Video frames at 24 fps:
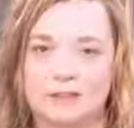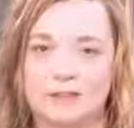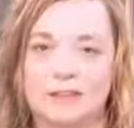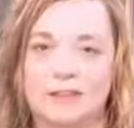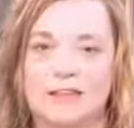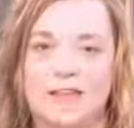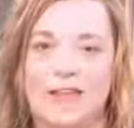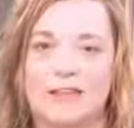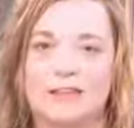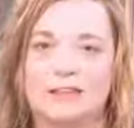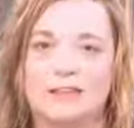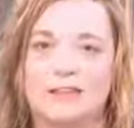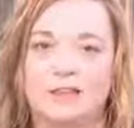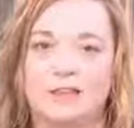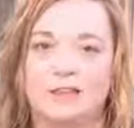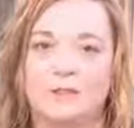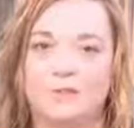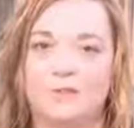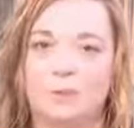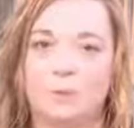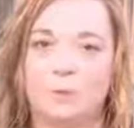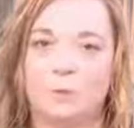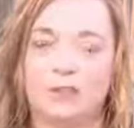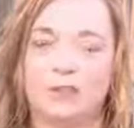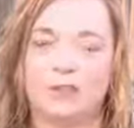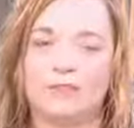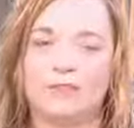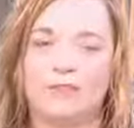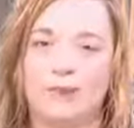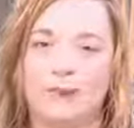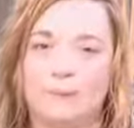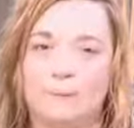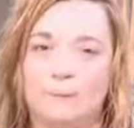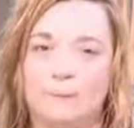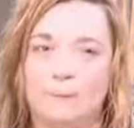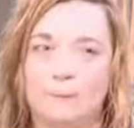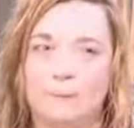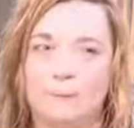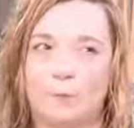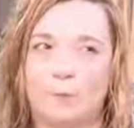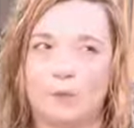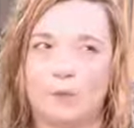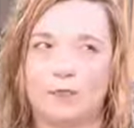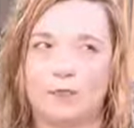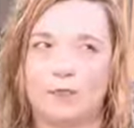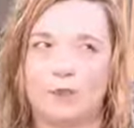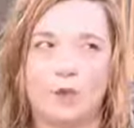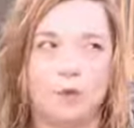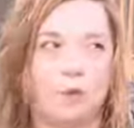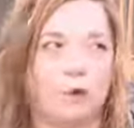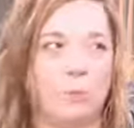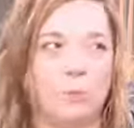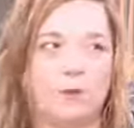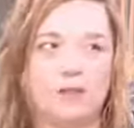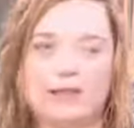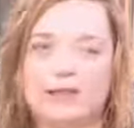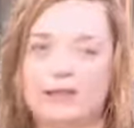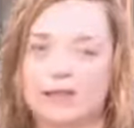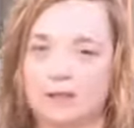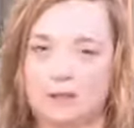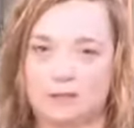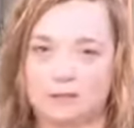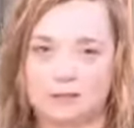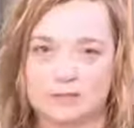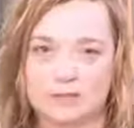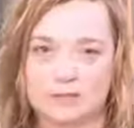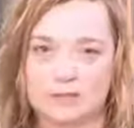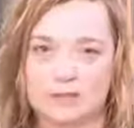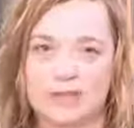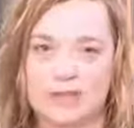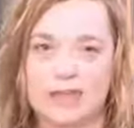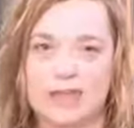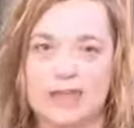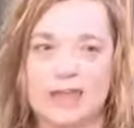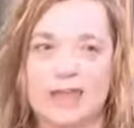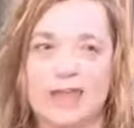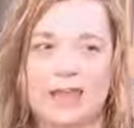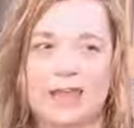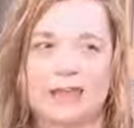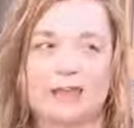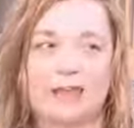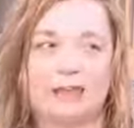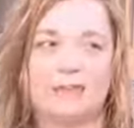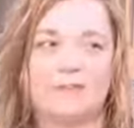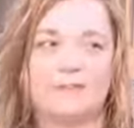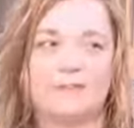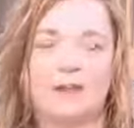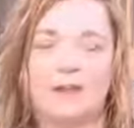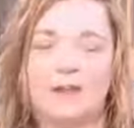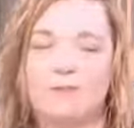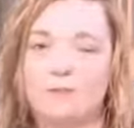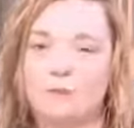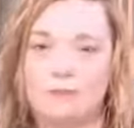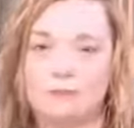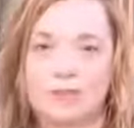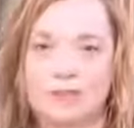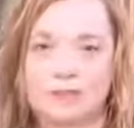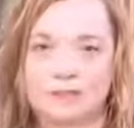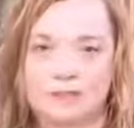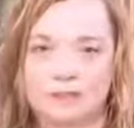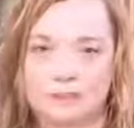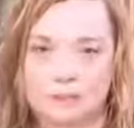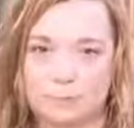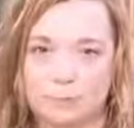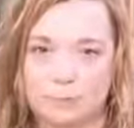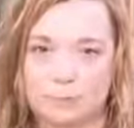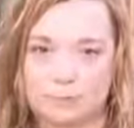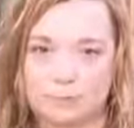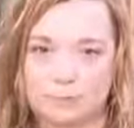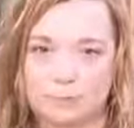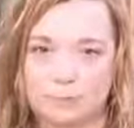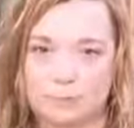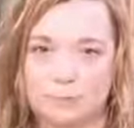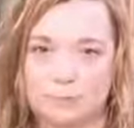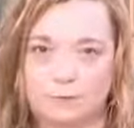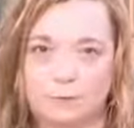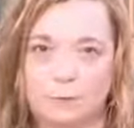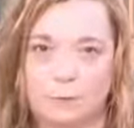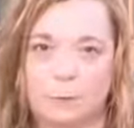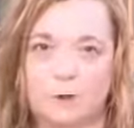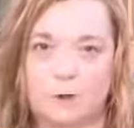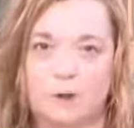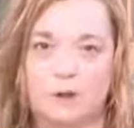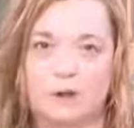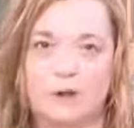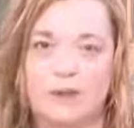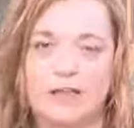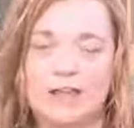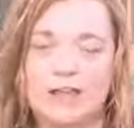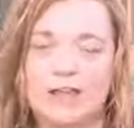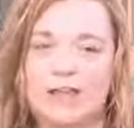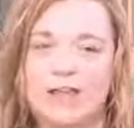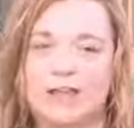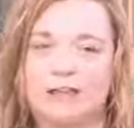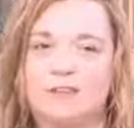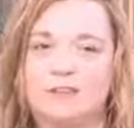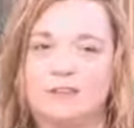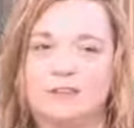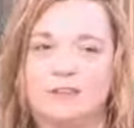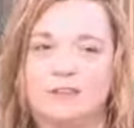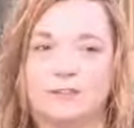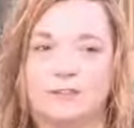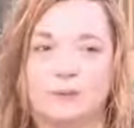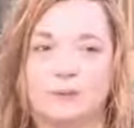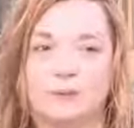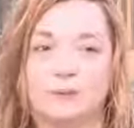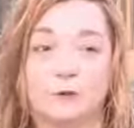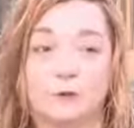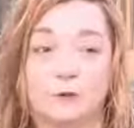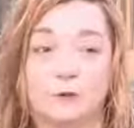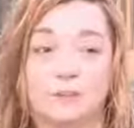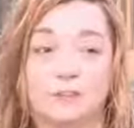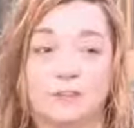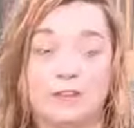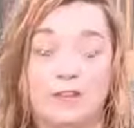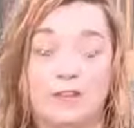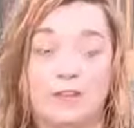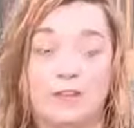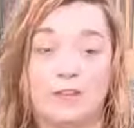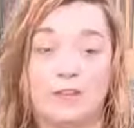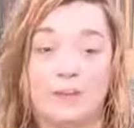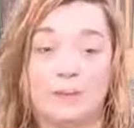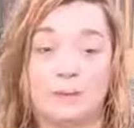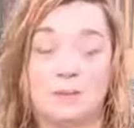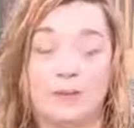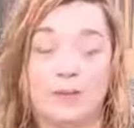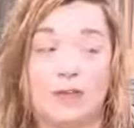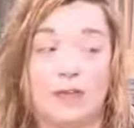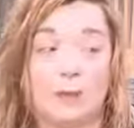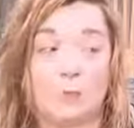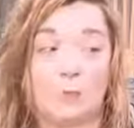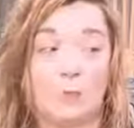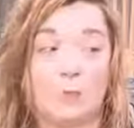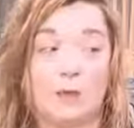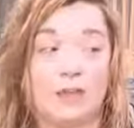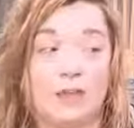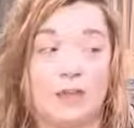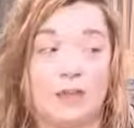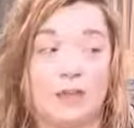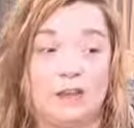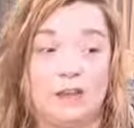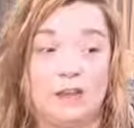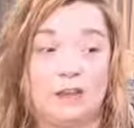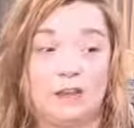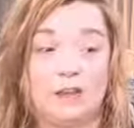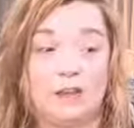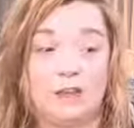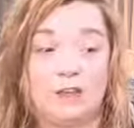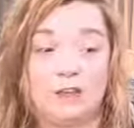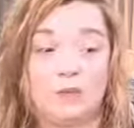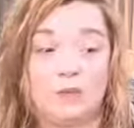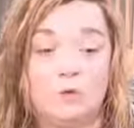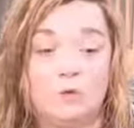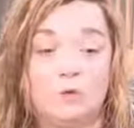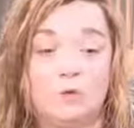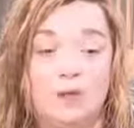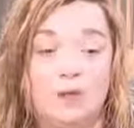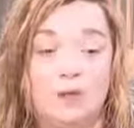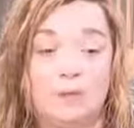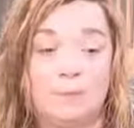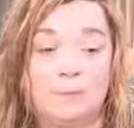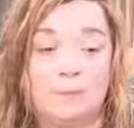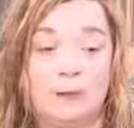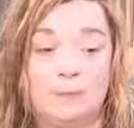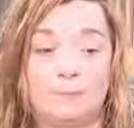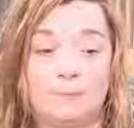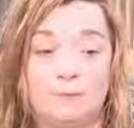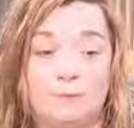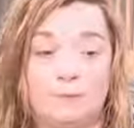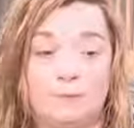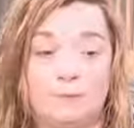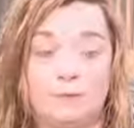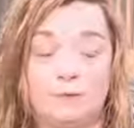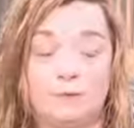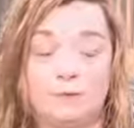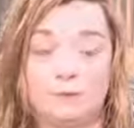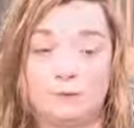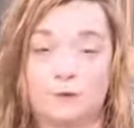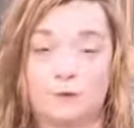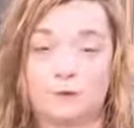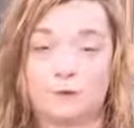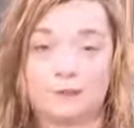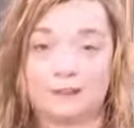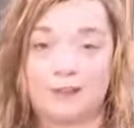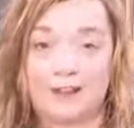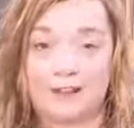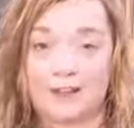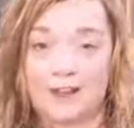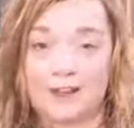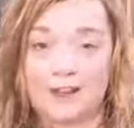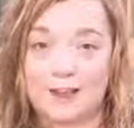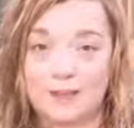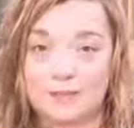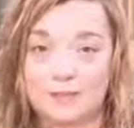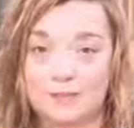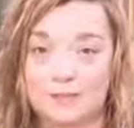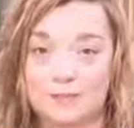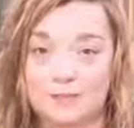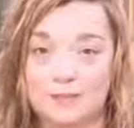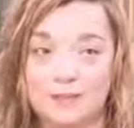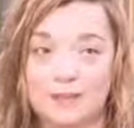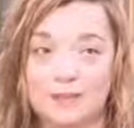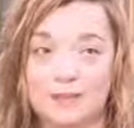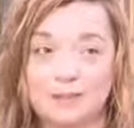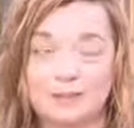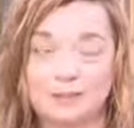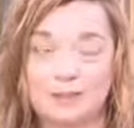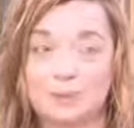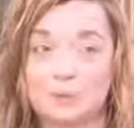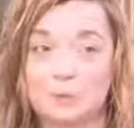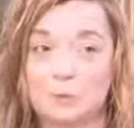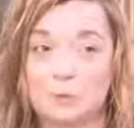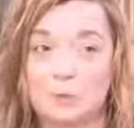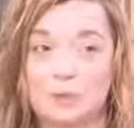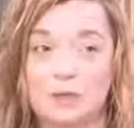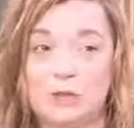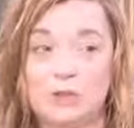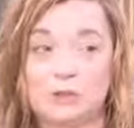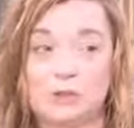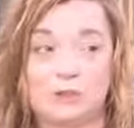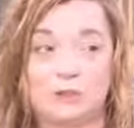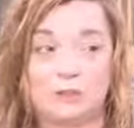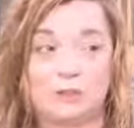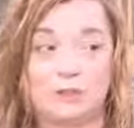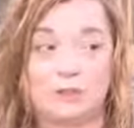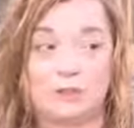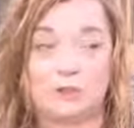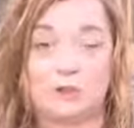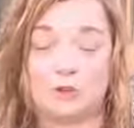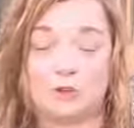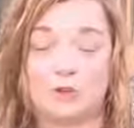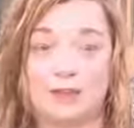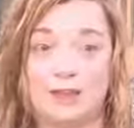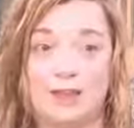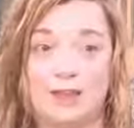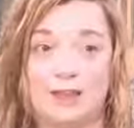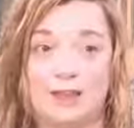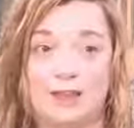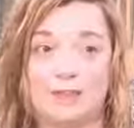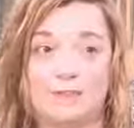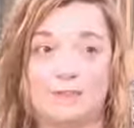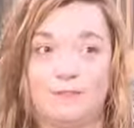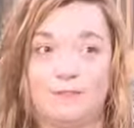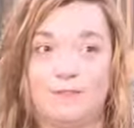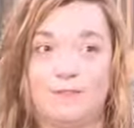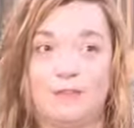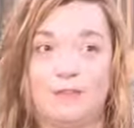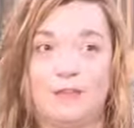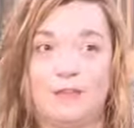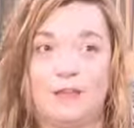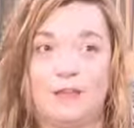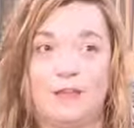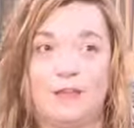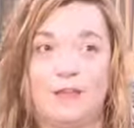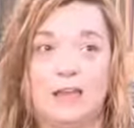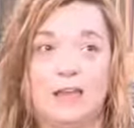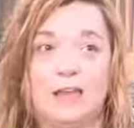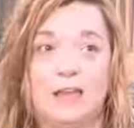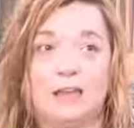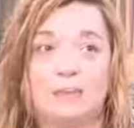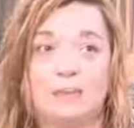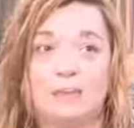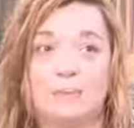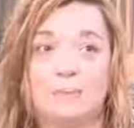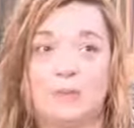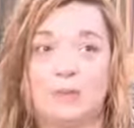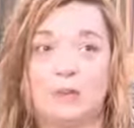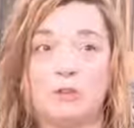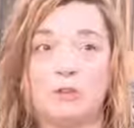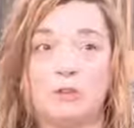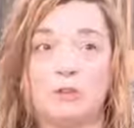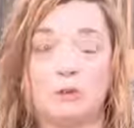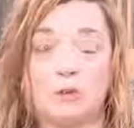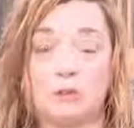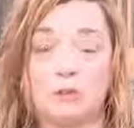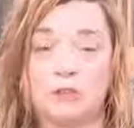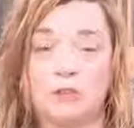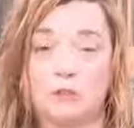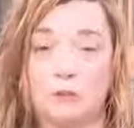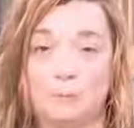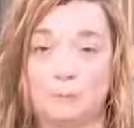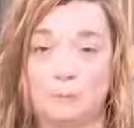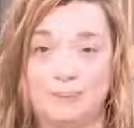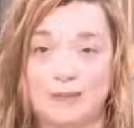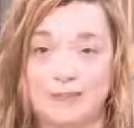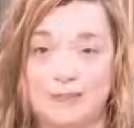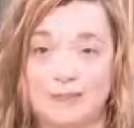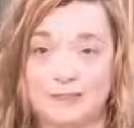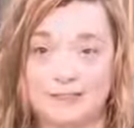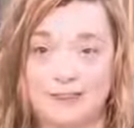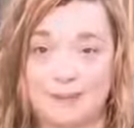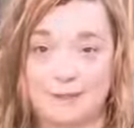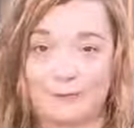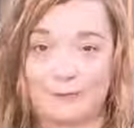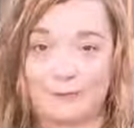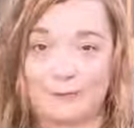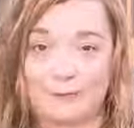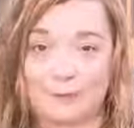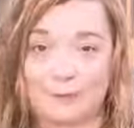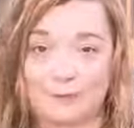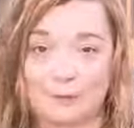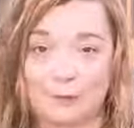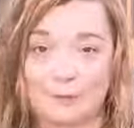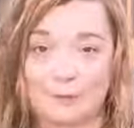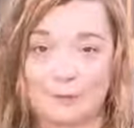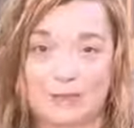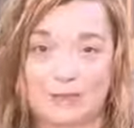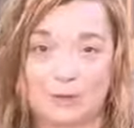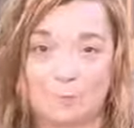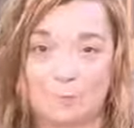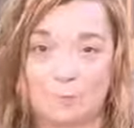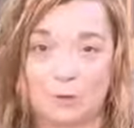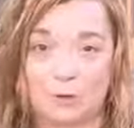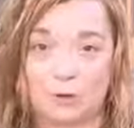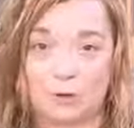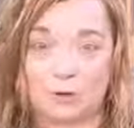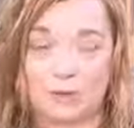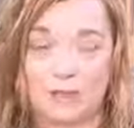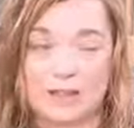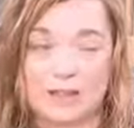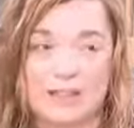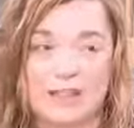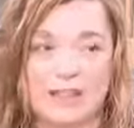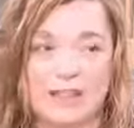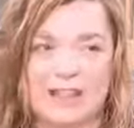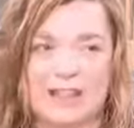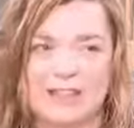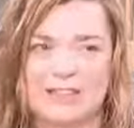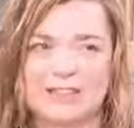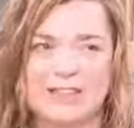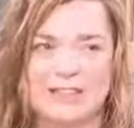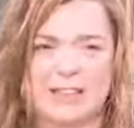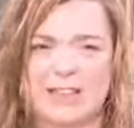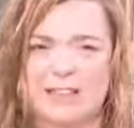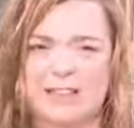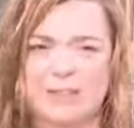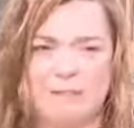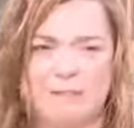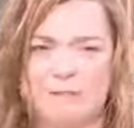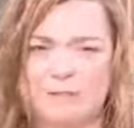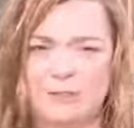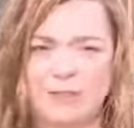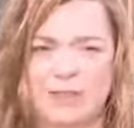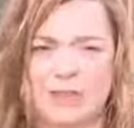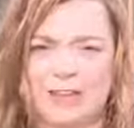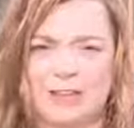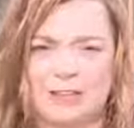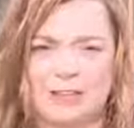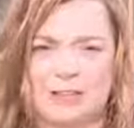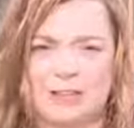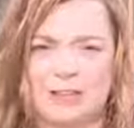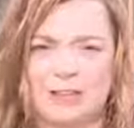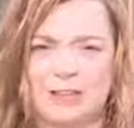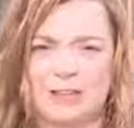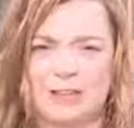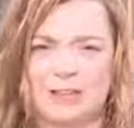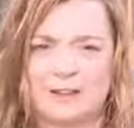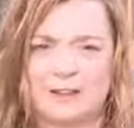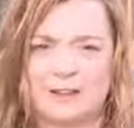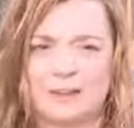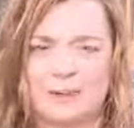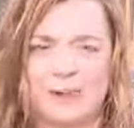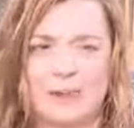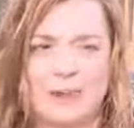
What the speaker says: as if I'm with nobody else, and I've never met this person before, and this is the first time. And when you come up to the first time situations in your life, and especially when you're being that for other people, it's life-changing.